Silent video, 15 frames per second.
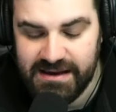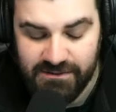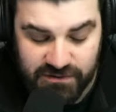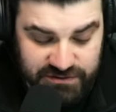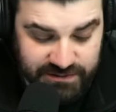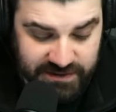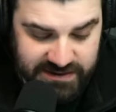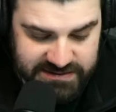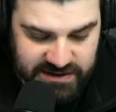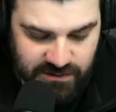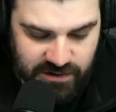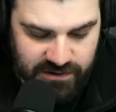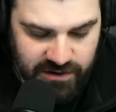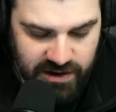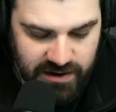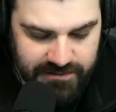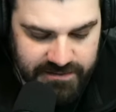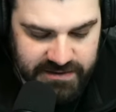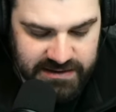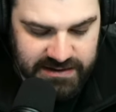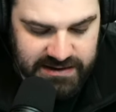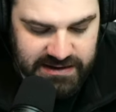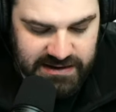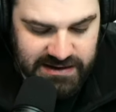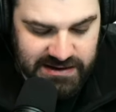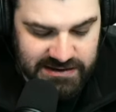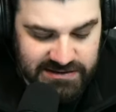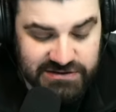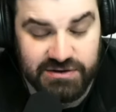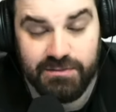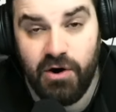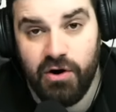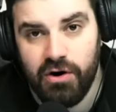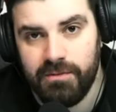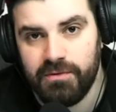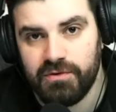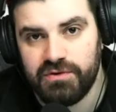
It was because I woke up to some horrible